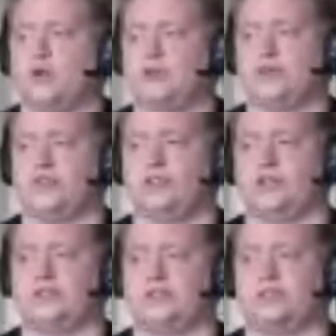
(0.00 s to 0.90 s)
Also, the
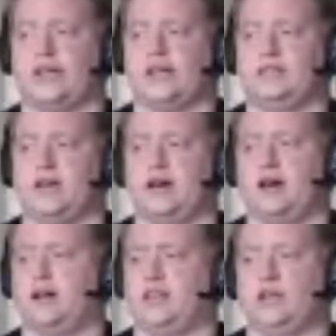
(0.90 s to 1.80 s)
Johnson said
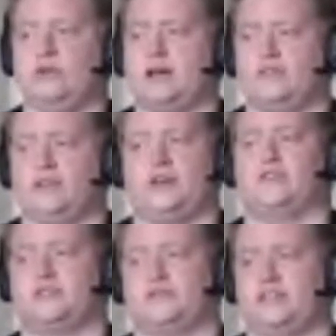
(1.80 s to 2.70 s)
he'll cover the
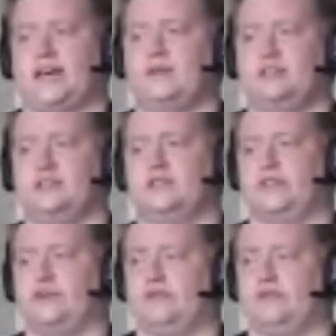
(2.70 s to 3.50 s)
costs of the damages of